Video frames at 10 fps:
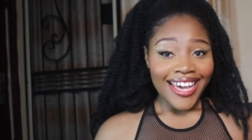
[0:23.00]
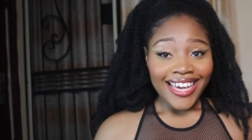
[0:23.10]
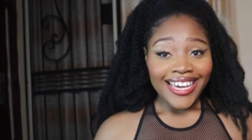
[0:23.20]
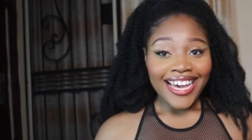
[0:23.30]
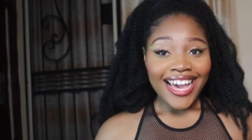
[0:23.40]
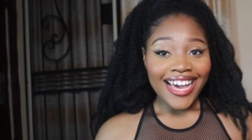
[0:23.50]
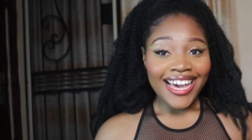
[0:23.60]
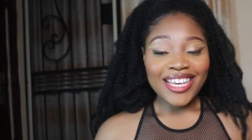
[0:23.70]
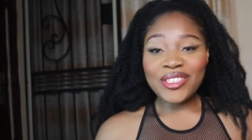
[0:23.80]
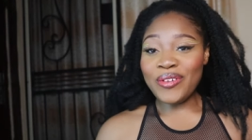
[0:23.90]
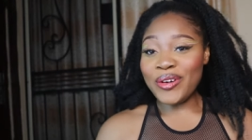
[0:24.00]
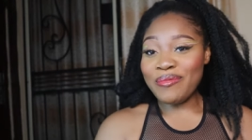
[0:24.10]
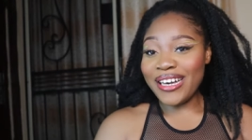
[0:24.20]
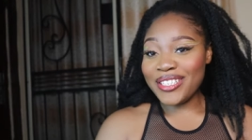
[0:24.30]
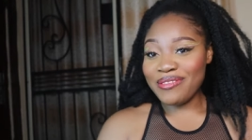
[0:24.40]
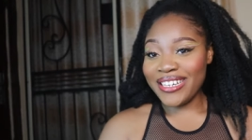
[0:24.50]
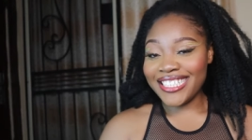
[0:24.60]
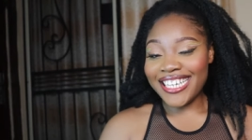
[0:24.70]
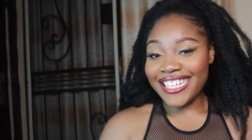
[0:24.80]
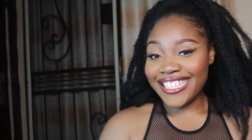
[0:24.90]
Hey guys, welcome back to my
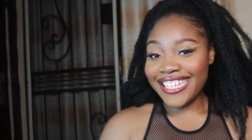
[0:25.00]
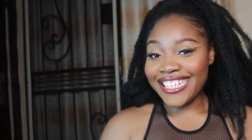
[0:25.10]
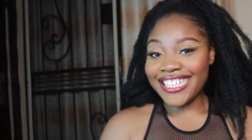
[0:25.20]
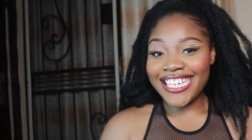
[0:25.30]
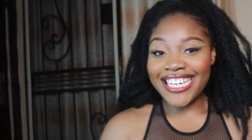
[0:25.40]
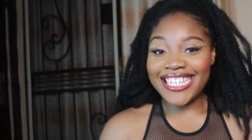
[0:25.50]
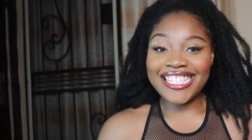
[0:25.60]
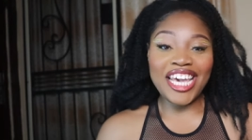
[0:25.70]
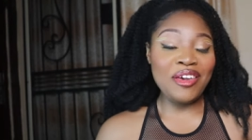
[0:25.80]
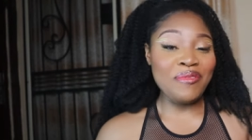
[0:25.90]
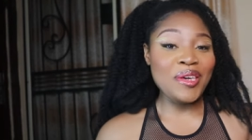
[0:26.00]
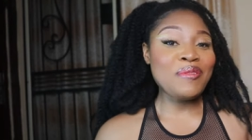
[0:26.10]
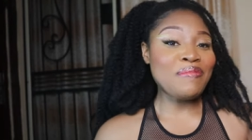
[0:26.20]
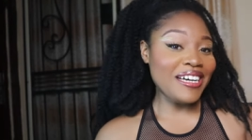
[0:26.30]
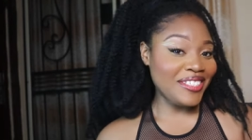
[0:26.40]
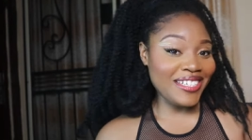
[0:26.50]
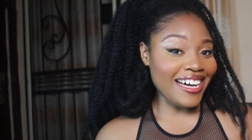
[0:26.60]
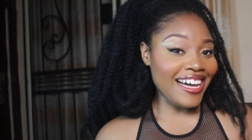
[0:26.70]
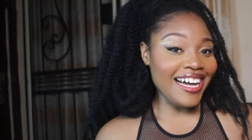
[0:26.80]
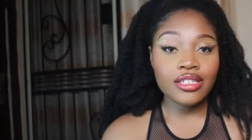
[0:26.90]
channel. It's Amy
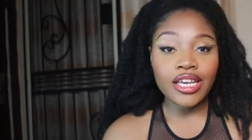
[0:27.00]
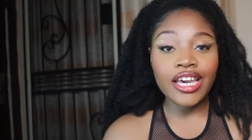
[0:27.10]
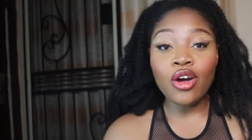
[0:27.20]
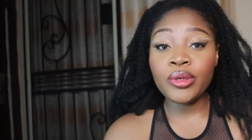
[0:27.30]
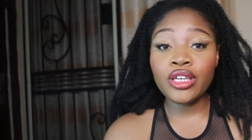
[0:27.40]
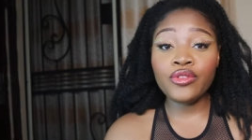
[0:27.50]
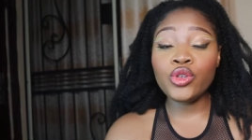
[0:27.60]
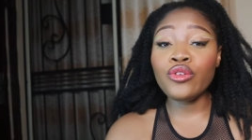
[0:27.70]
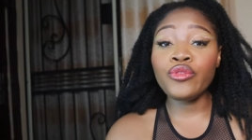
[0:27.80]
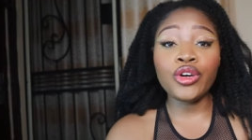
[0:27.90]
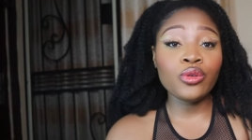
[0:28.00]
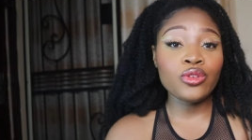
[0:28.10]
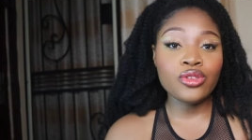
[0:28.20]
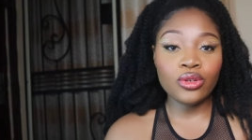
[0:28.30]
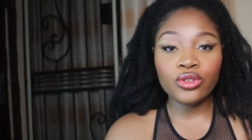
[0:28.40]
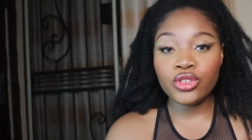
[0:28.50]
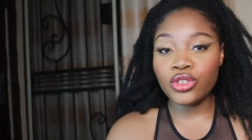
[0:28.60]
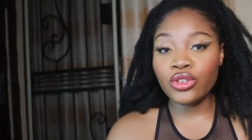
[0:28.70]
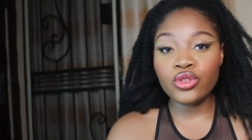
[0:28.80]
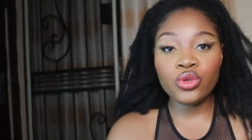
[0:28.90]
Maduka. Today I'll be giving you a very good
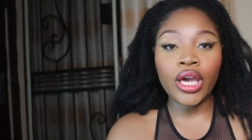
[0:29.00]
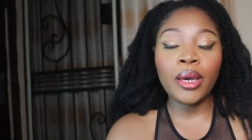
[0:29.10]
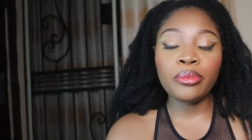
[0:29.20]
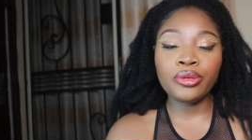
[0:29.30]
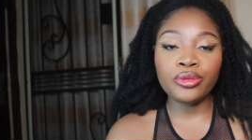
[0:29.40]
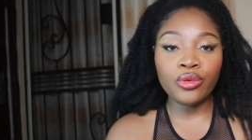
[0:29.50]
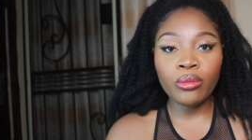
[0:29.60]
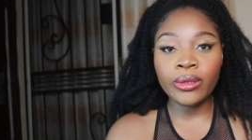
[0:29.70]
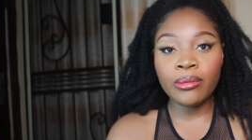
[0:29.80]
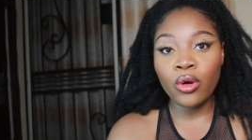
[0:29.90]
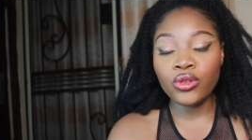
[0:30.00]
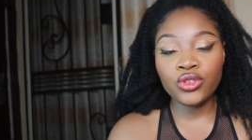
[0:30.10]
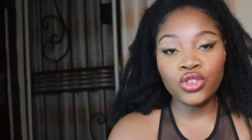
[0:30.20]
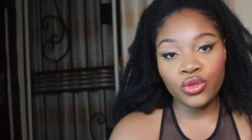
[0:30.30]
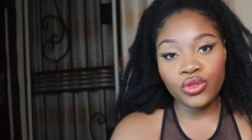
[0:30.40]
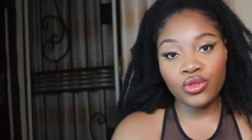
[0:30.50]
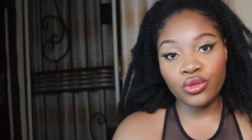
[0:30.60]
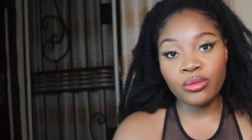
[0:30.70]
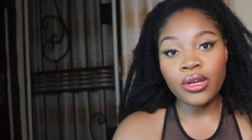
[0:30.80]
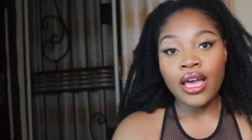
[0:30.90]
solution to a problem on
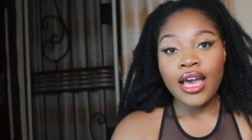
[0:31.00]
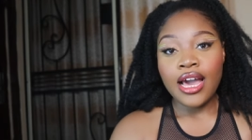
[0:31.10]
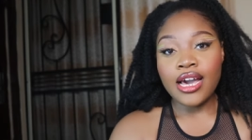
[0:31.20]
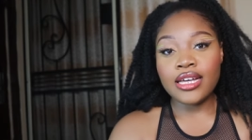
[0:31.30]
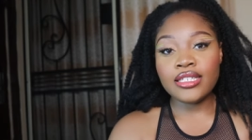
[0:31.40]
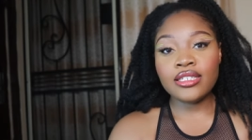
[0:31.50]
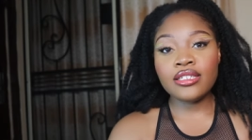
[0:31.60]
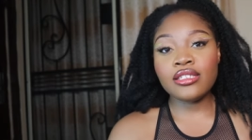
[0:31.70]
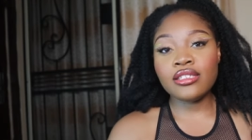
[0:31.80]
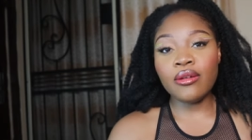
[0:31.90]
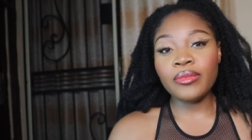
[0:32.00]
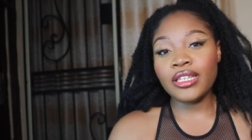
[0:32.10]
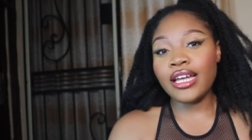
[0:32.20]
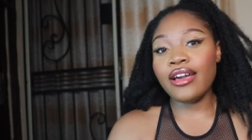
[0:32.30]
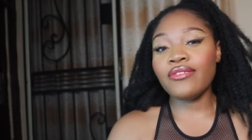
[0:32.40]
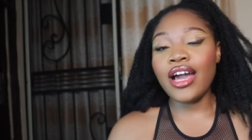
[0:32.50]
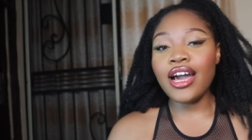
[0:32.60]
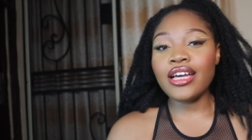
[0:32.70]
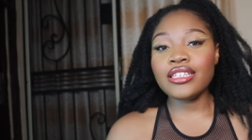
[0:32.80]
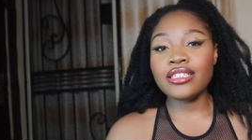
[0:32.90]
YouTube and this is something I've
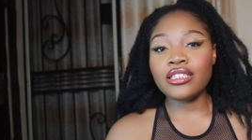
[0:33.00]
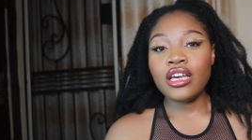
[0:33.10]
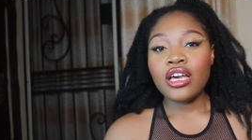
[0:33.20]
had